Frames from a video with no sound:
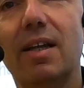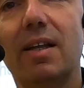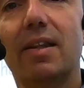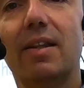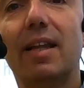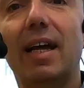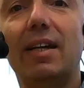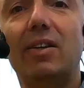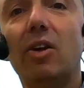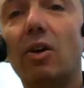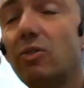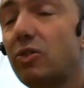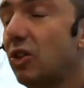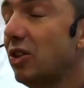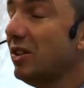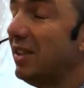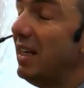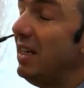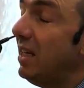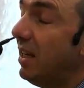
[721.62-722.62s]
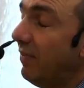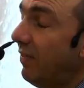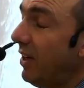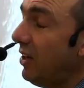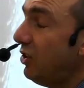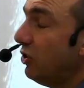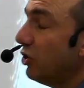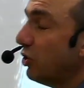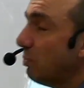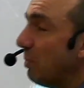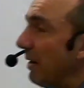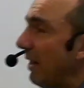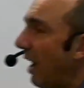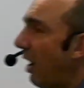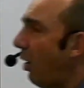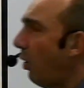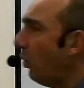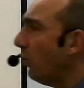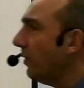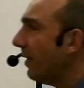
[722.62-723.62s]
that not just individuals, but the
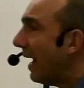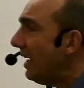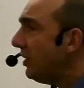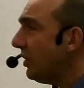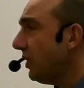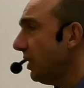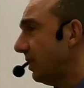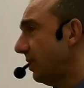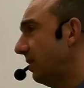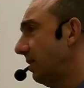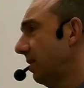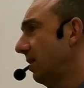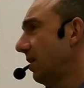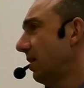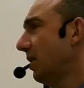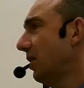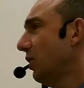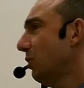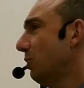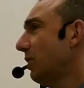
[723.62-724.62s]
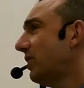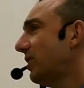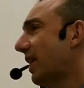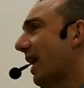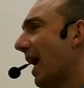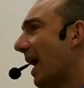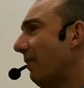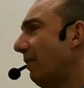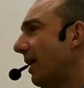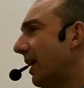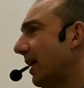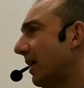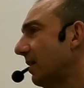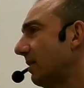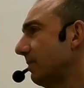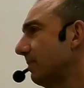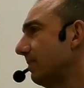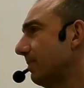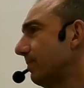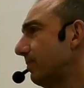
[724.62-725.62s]
whole nation was carrying.